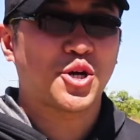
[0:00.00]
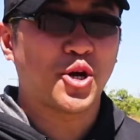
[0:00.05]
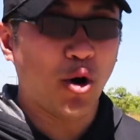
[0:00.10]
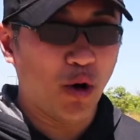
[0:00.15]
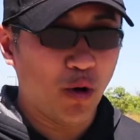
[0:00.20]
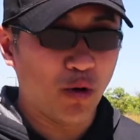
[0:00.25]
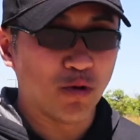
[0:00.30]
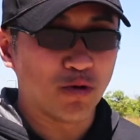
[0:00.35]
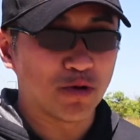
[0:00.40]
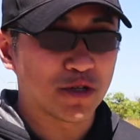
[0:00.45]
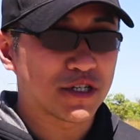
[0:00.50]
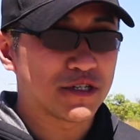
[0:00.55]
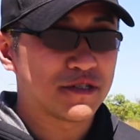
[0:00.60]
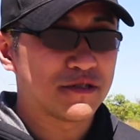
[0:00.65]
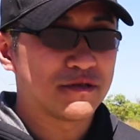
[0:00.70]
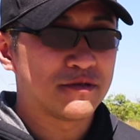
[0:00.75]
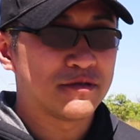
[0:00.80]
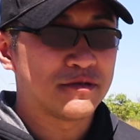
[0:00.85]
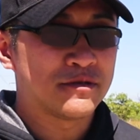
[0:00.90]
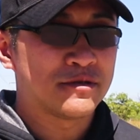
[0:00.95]
cold
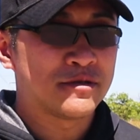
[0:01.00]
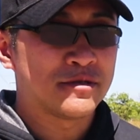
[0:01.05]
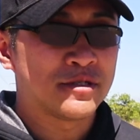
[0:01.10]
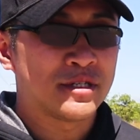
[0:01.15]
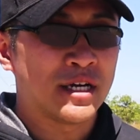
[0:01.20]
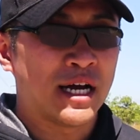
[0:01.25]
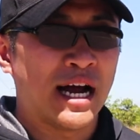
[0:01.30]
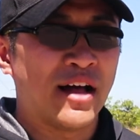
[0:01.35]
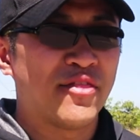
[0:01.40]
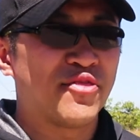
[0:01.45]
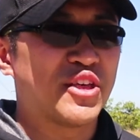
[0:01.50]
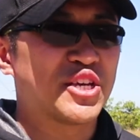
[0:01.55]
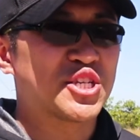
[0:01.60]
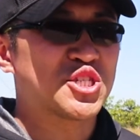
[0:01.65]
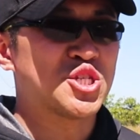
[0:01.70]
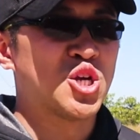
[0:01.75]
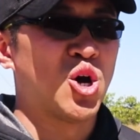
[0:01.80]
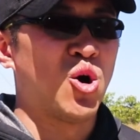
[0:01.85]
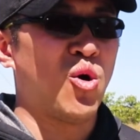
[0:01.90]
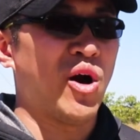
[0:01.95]
and
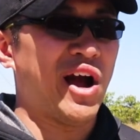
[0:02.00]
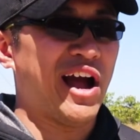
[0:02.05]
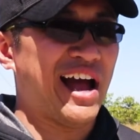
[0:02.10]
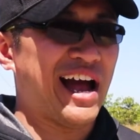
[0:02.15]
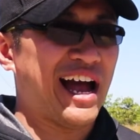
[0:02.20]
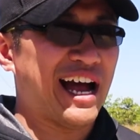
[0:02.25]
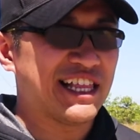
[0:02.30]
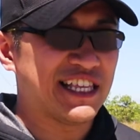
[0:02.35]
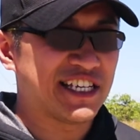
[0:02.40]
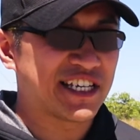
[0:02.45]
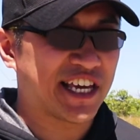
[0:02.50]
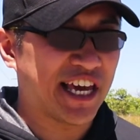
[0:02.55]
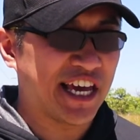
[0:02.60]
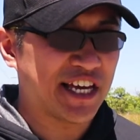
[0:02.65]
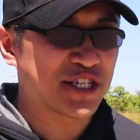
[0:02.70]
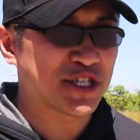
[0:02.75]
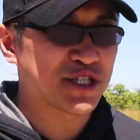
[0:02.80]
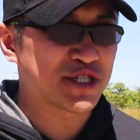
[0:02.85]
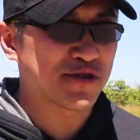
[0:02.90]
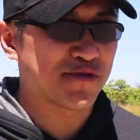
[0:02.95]
there's no
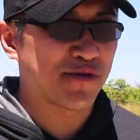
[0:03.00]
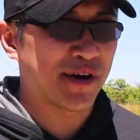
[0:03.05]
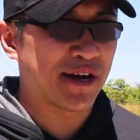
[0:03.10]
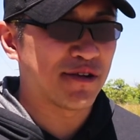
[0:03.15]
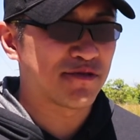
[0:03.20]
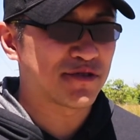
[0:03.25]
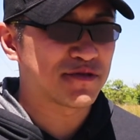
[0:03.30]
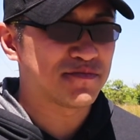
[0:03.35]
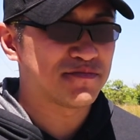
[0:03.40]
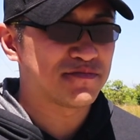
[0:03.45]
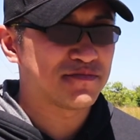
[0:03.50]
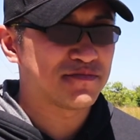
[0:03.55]
alligators around.